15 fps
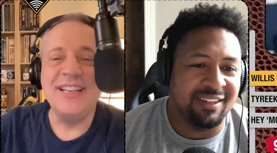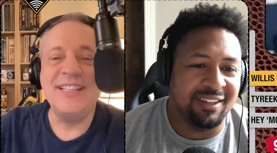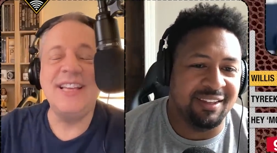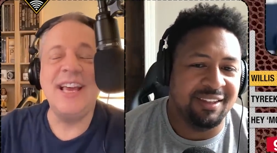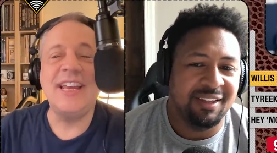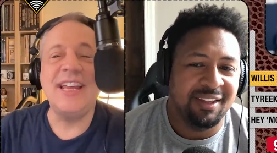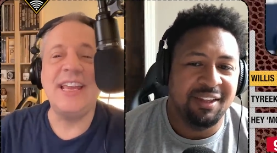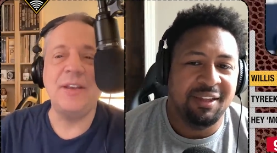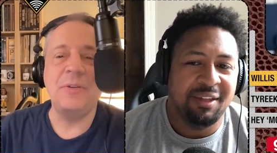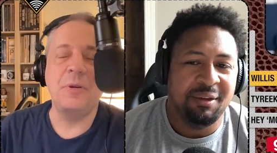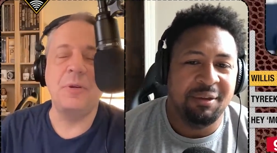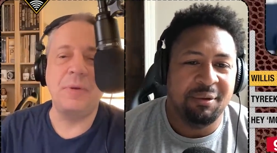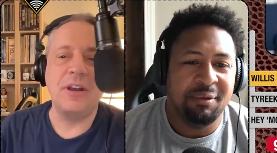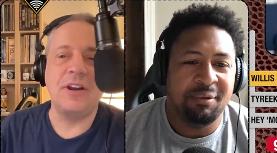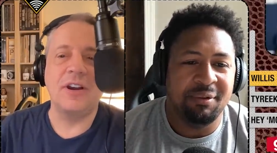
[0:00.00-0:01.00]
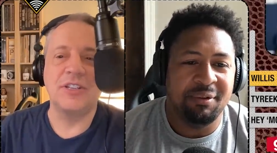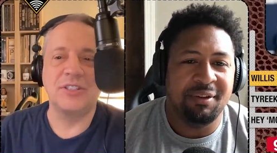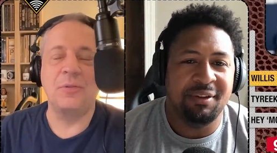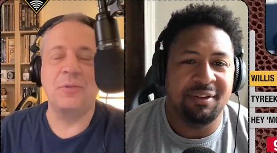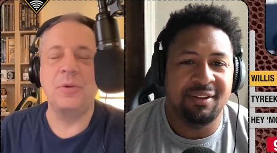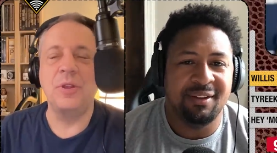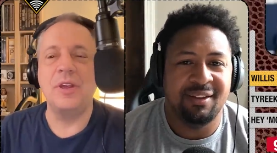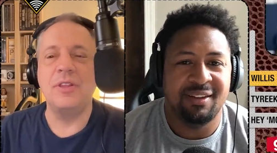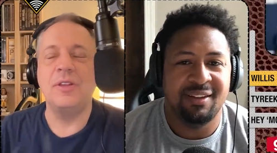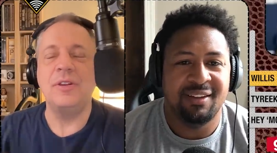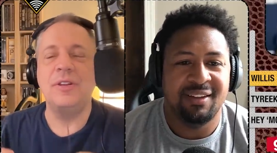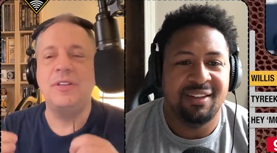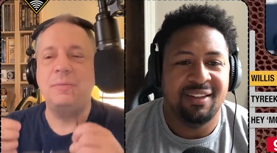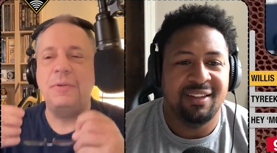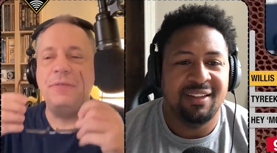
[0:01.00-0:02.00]
Speaker 1: they said he would be our star.
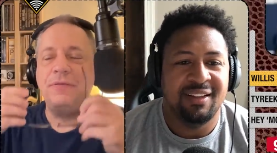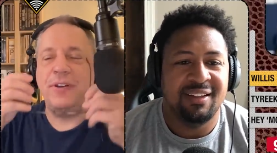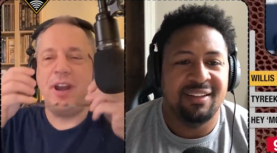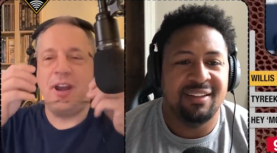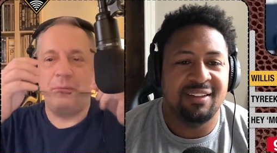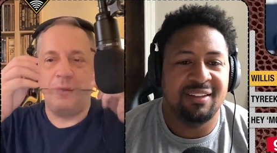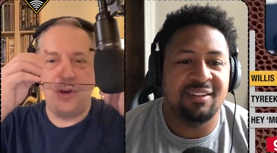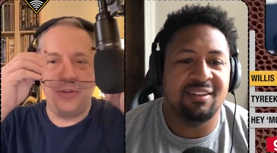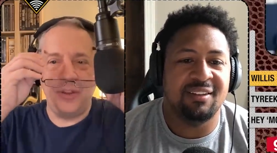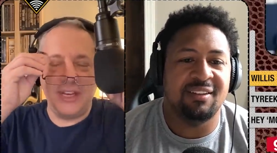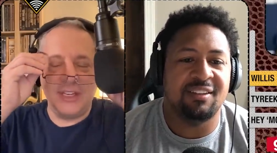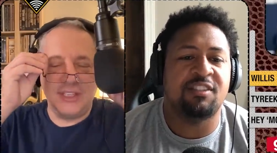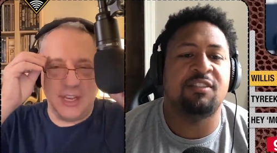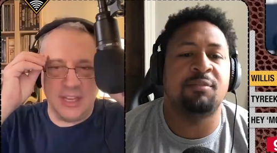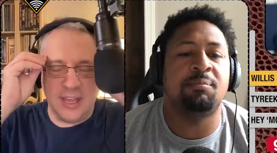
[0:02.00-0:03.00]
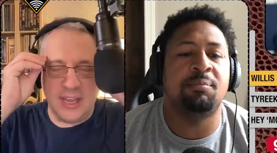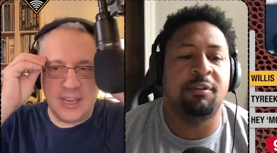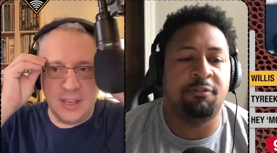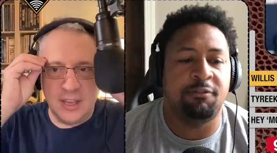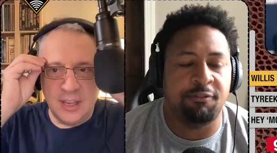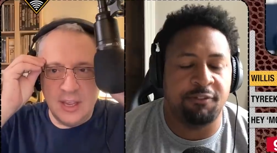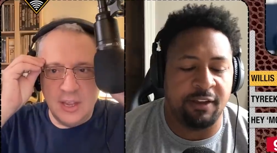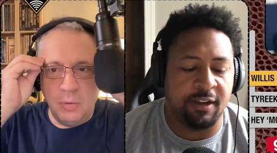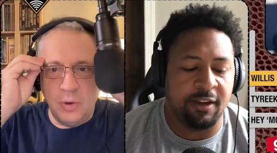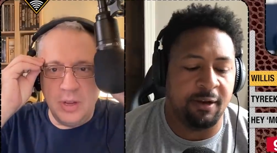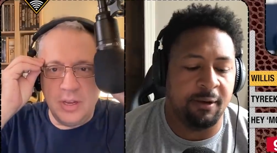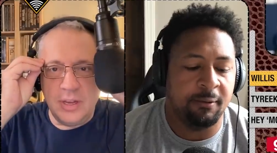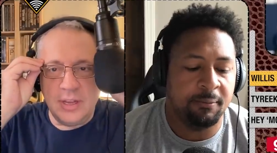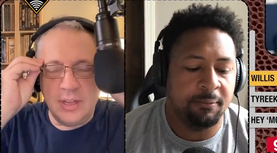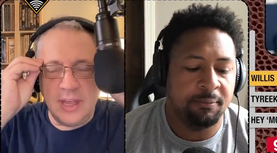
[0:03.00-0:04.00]
To be fair, Moan, they they
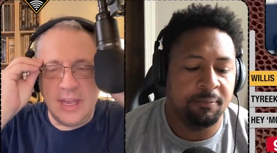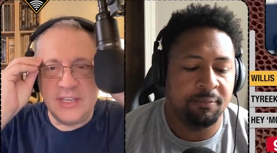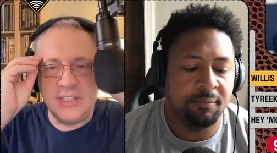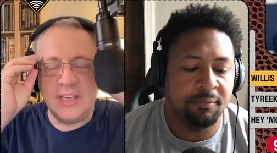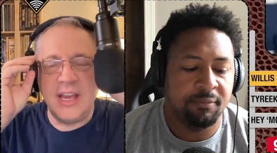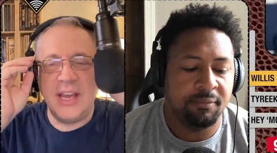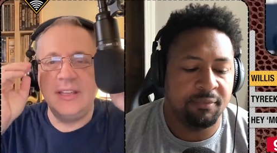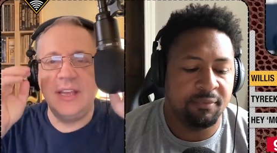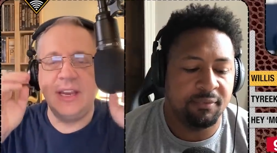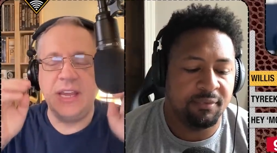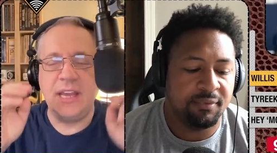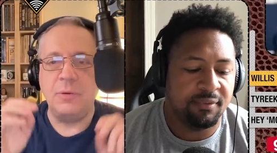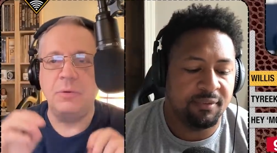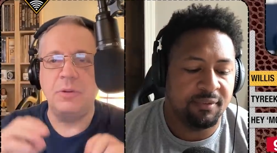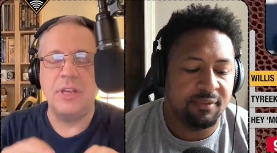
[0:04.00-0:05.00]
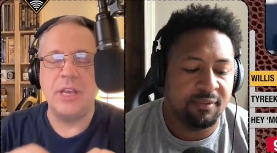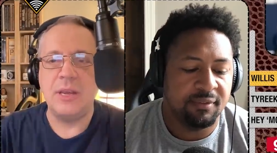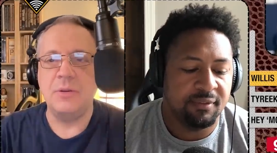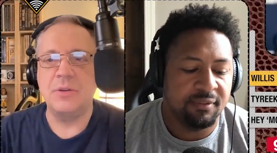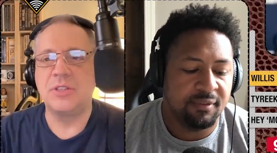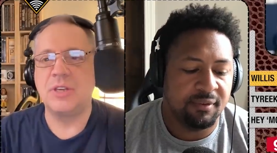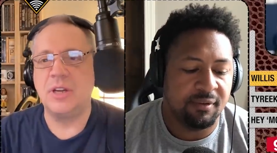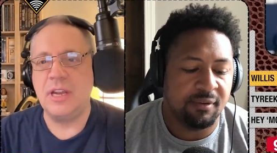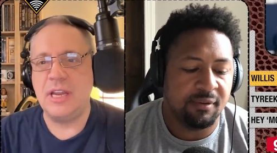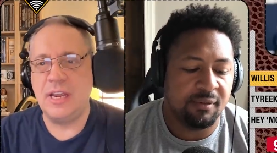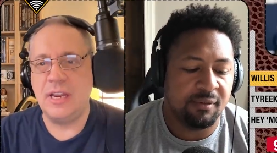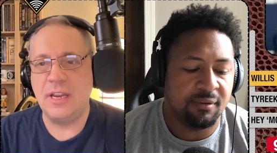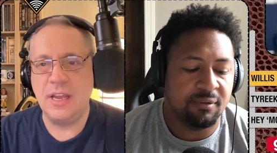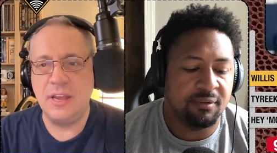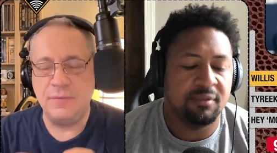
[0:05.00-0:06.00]
fair. They said that he would he was
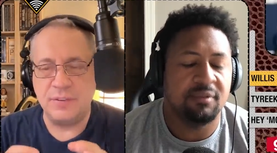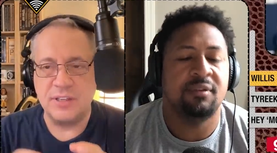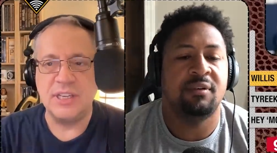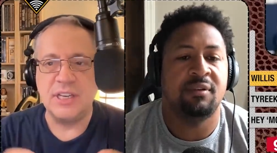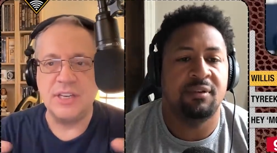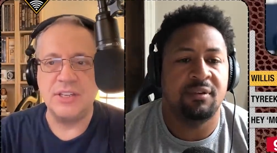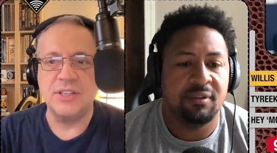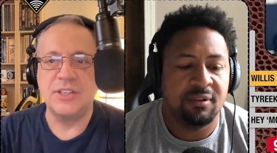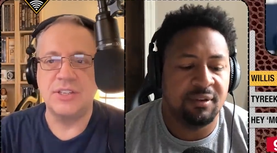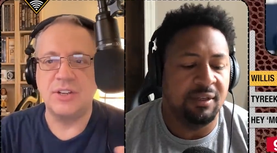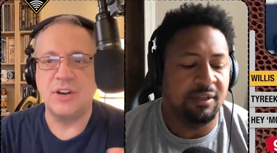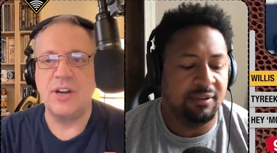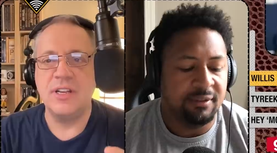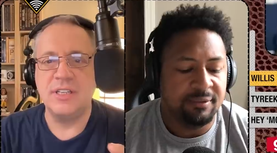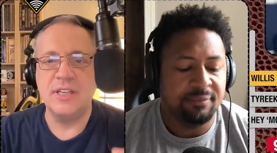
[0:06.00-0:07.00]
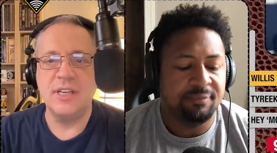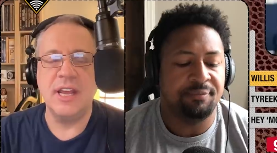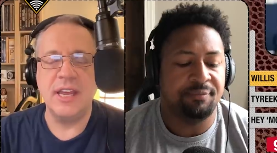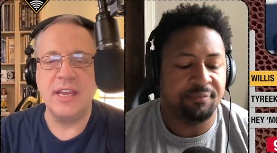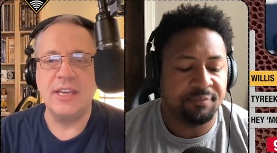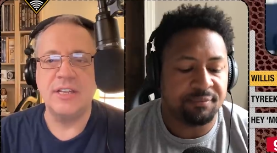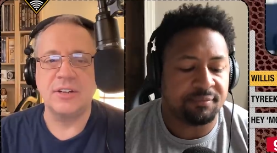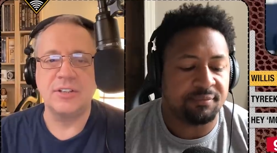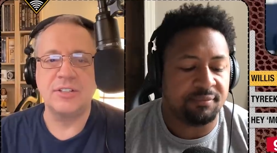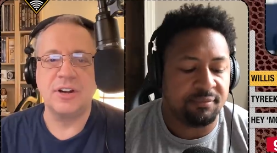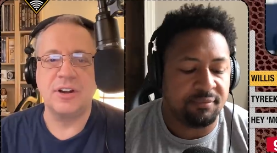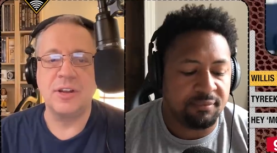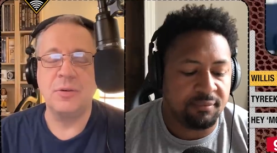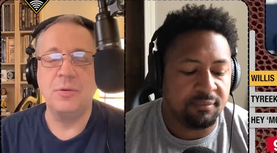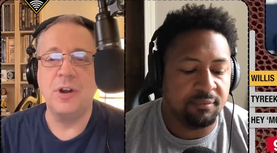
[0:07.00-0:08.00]
he, if the season started today, he's our
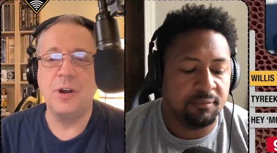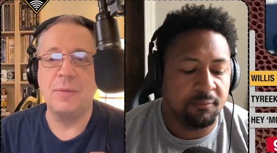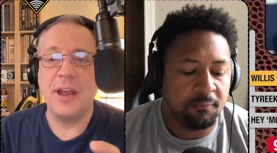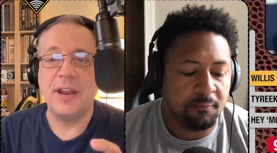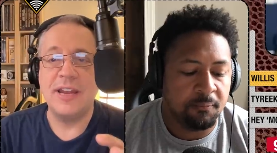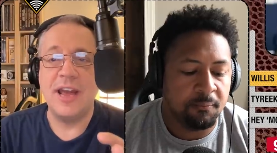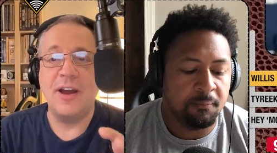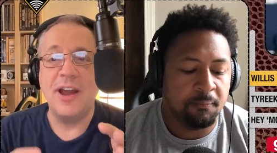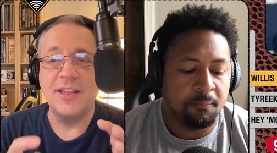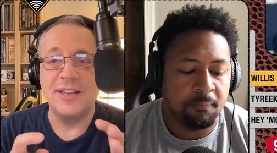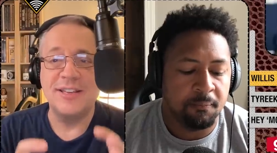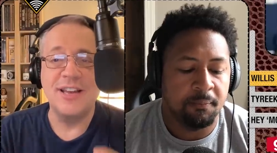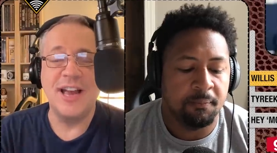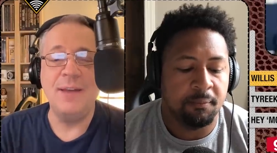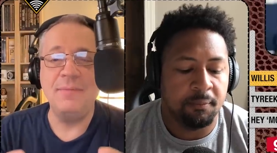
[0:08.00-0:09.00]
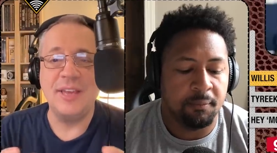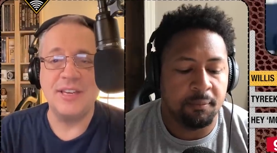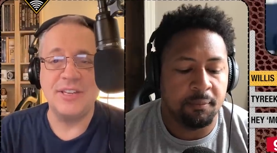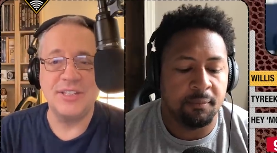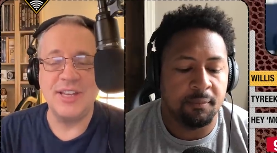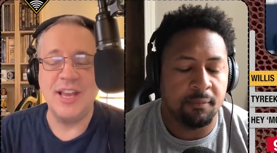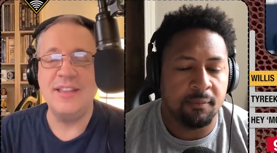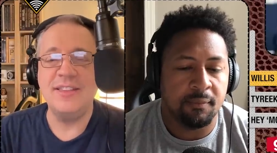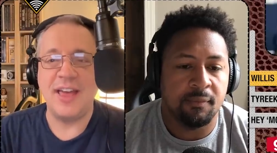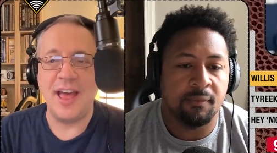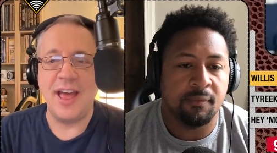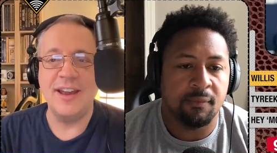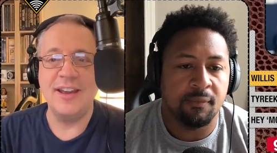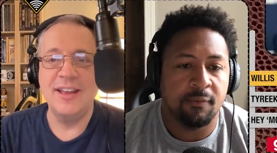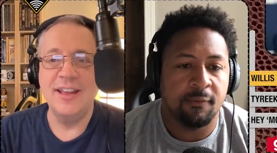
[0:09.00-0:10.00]
starting quarterback. Now, at the time they said
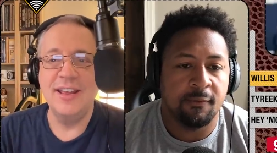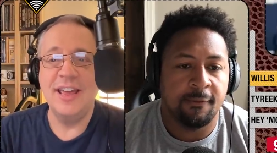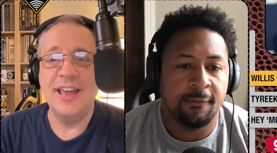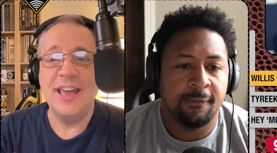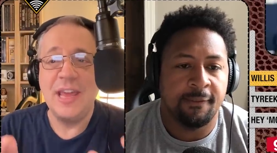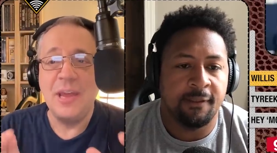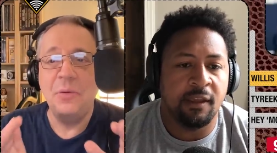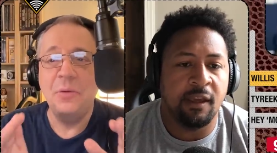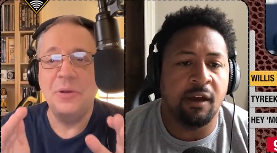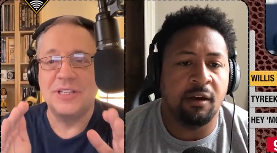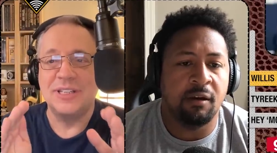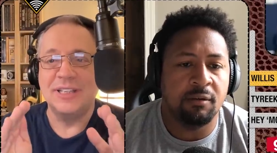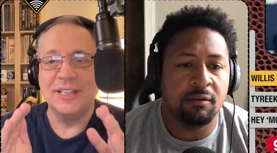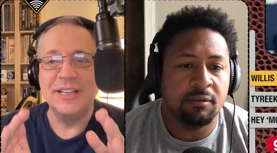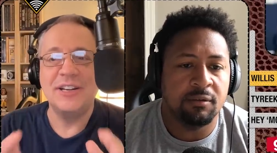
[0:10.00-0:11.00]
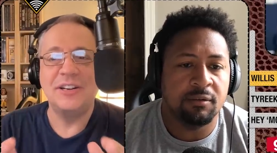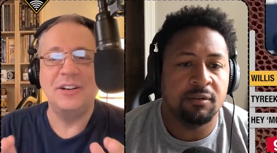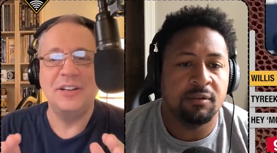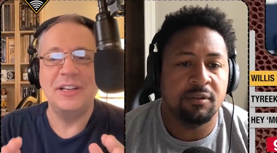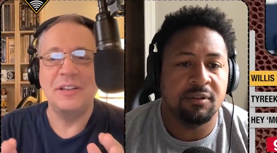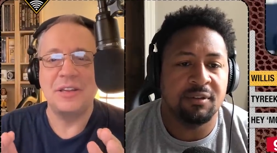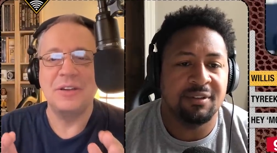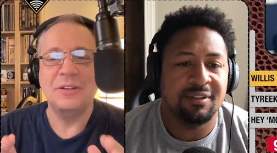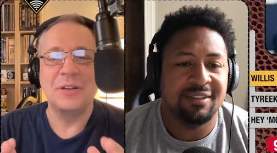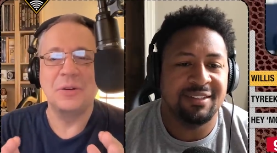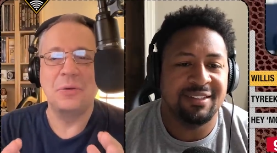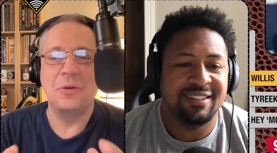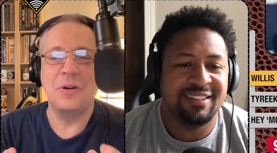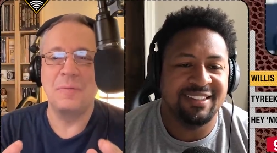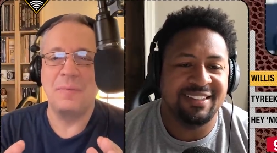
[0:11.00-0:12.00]
that, yeah. was literally the only
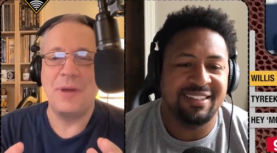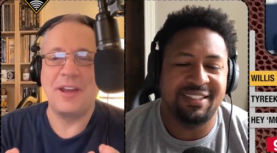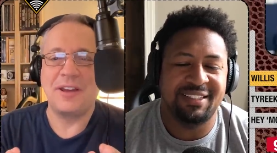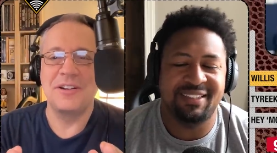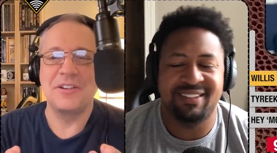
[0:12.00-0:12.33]
quarterback